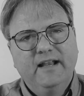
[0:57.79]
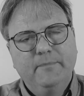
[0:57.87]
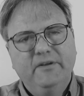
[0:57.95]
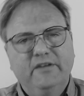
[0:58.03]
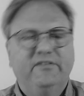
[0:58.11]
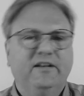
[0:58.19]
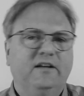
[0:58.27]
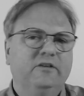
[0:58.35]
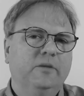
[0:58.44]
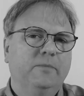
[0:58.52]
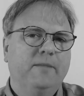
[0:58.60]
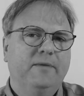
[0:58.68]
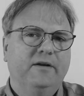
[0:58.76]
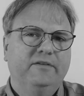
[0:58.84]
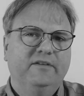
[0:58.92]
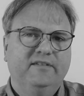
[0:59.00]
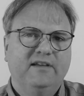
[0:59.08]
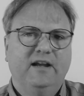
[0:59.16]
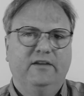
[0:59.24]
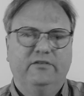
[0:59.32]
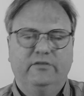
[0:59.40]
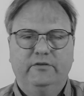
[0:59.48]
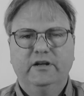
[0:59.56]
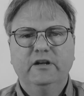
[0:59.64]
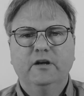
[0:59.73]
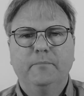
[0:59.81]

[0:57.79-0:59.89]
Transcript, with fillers: let me just tell you a bit about the size so you can